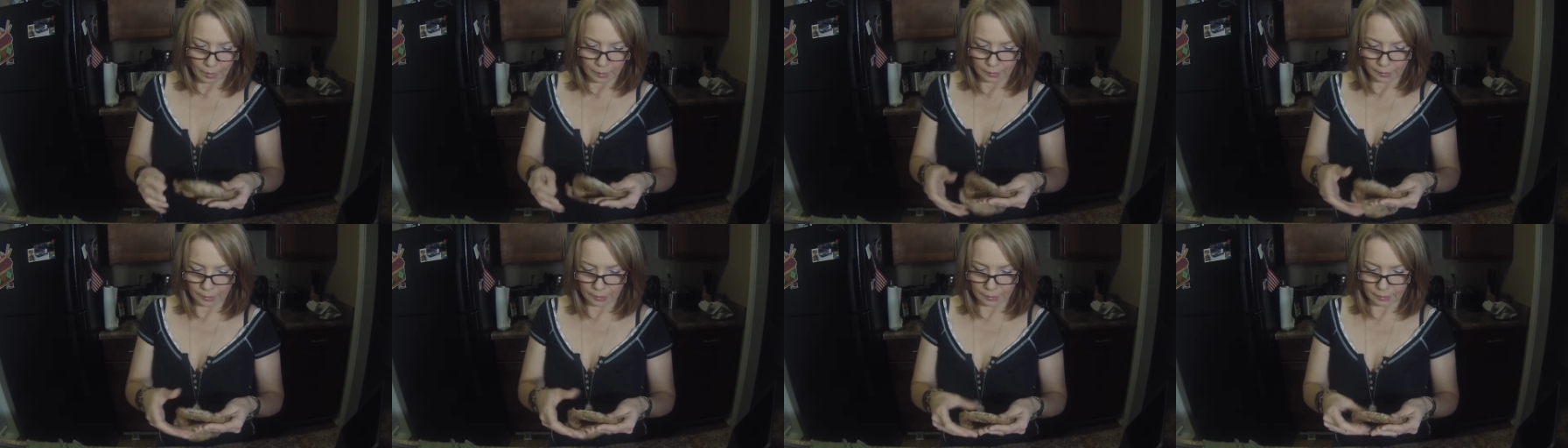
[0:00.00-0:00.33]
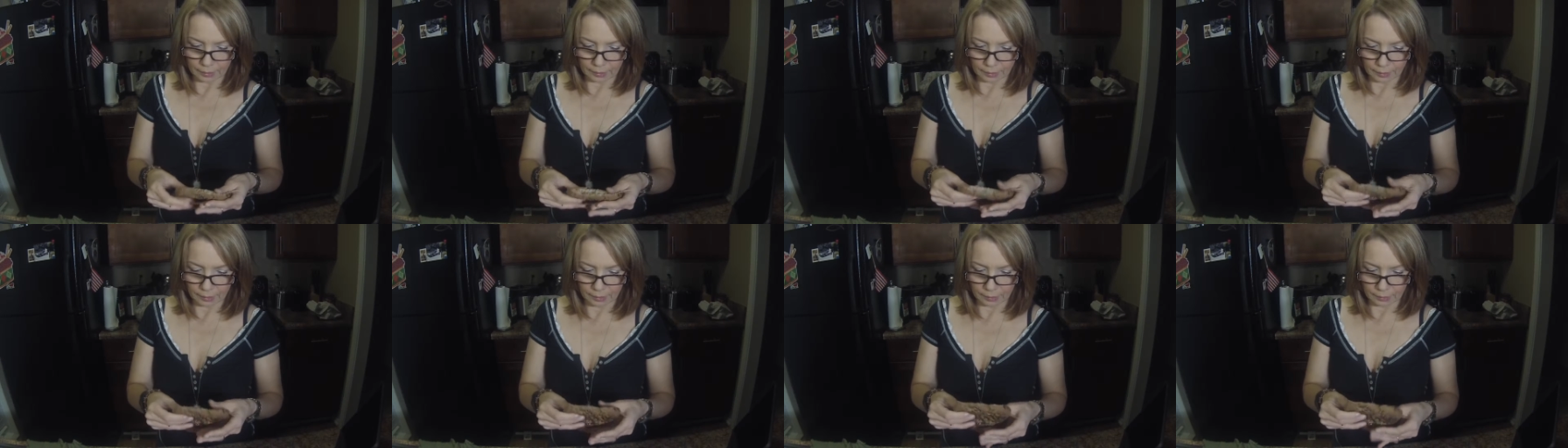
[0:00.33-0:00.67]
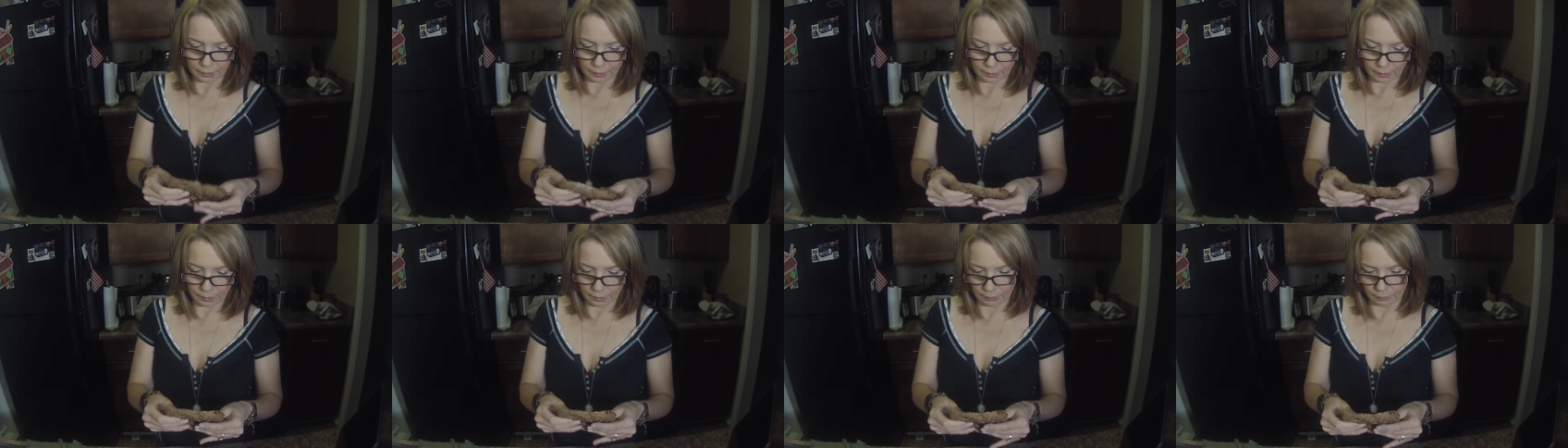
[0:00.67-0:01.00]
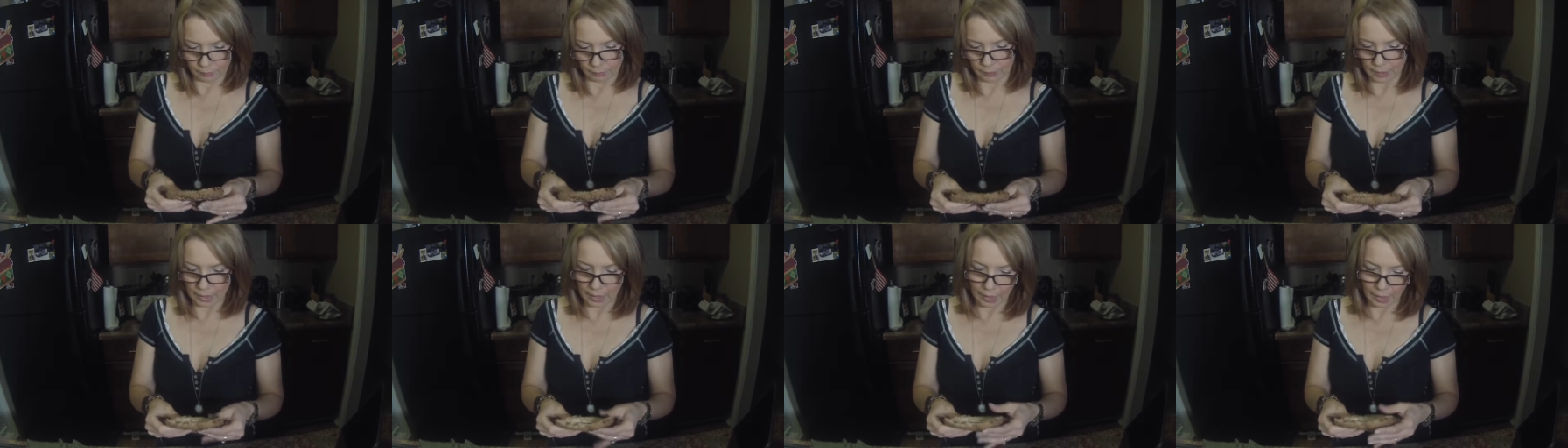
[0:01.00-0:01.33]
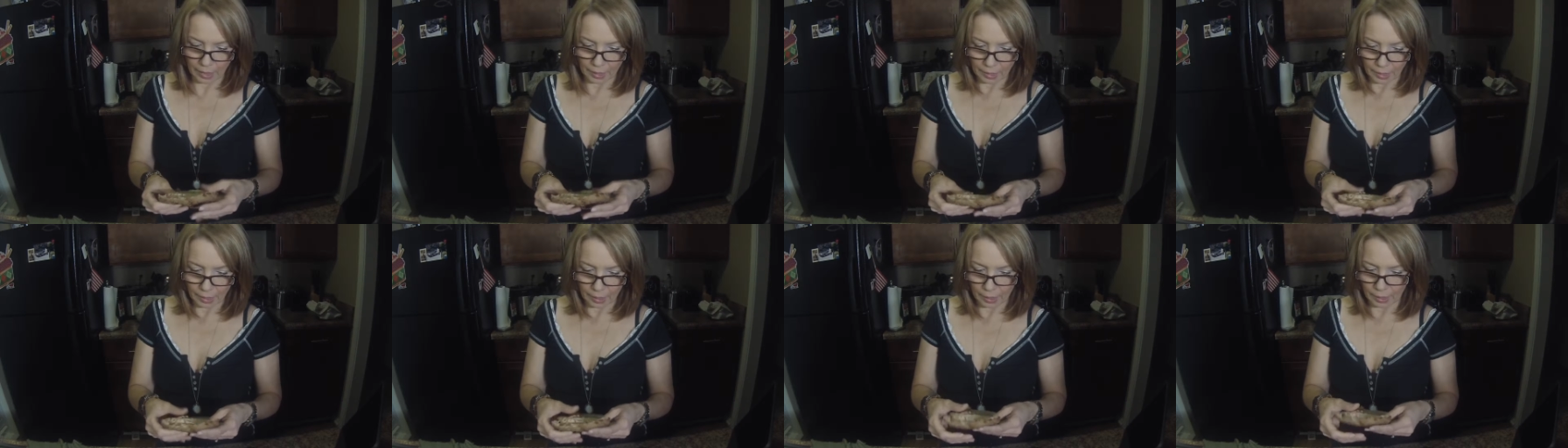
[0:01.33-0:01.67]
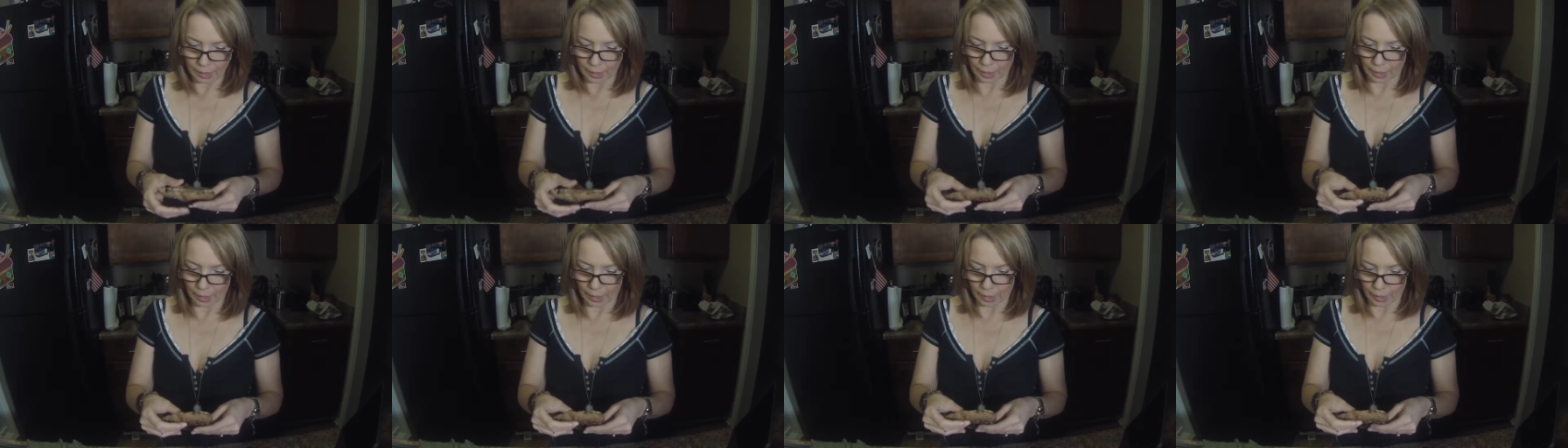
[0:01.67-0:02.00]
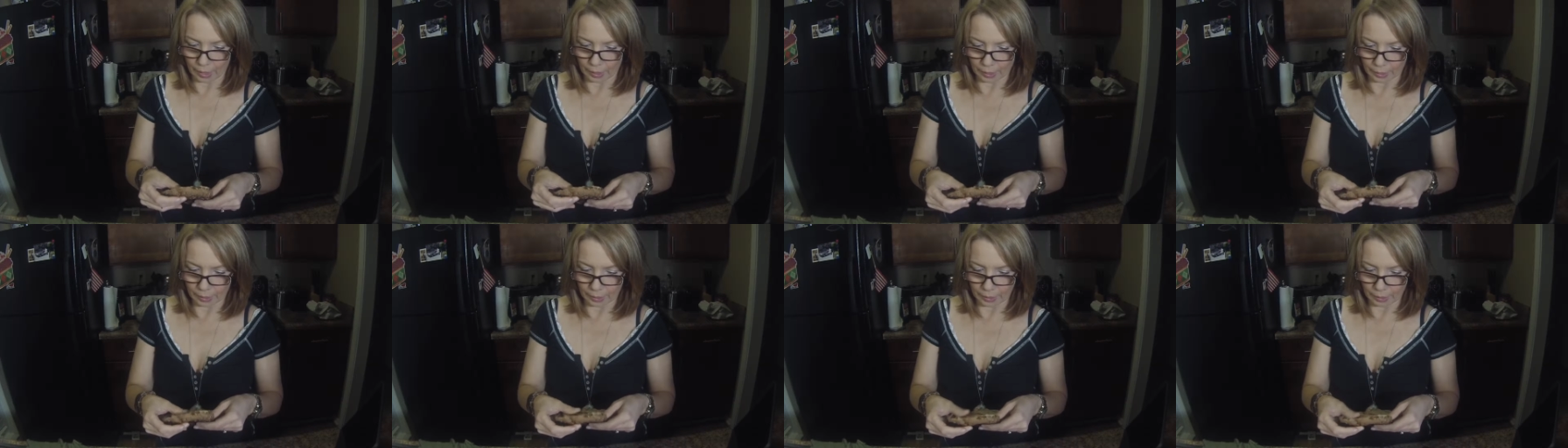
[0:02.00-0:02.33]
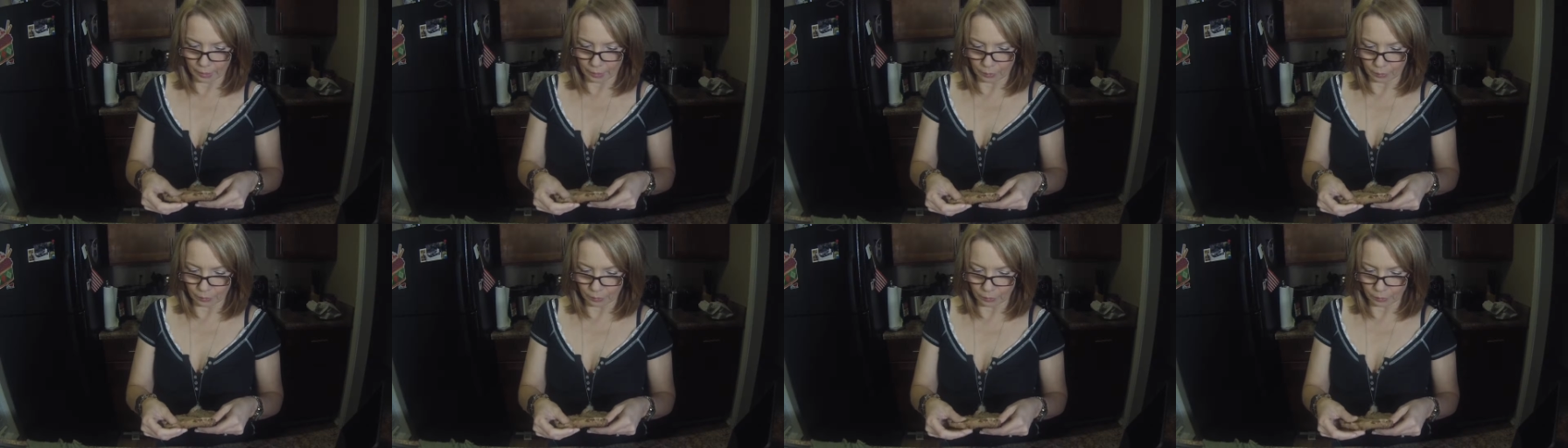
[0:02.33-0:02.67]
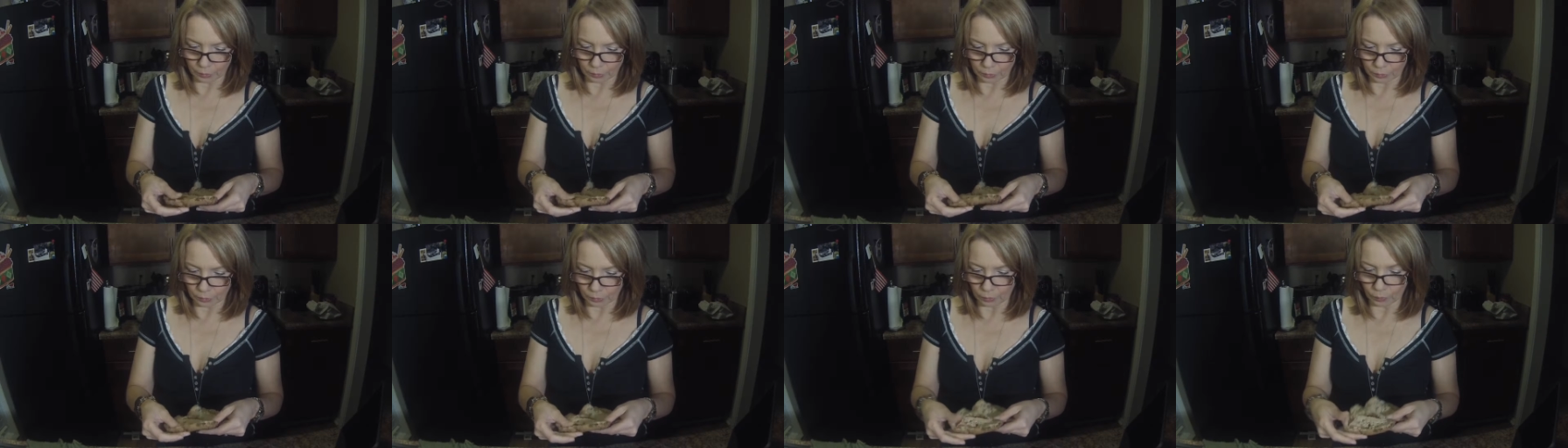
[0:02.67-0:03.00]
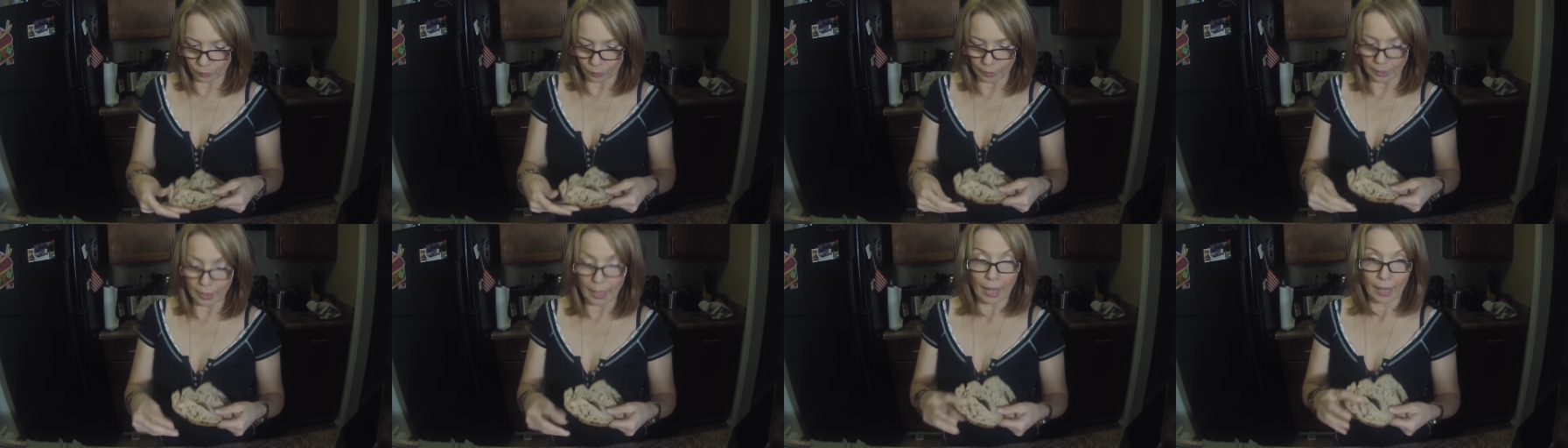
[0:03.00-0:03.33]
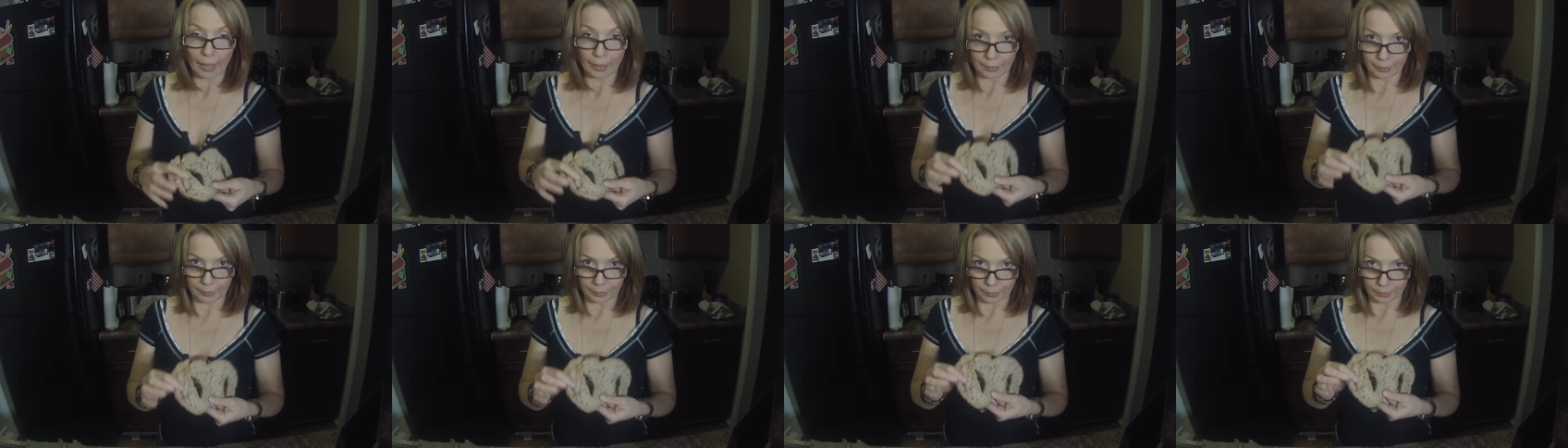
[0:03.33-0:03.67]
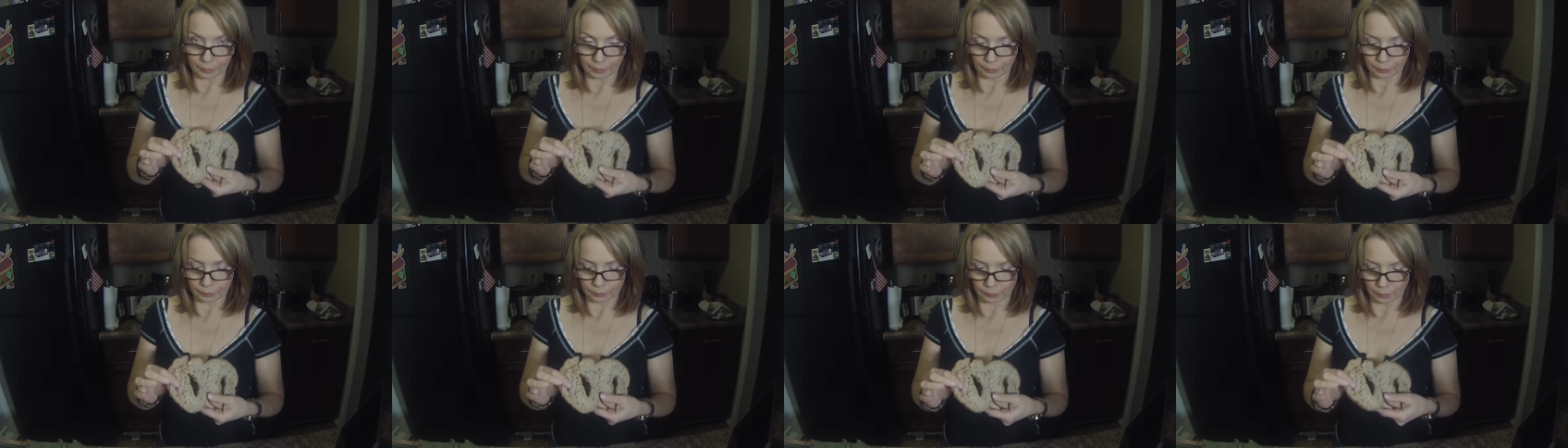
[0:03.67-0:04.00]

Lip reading: This is thinner and also lighter.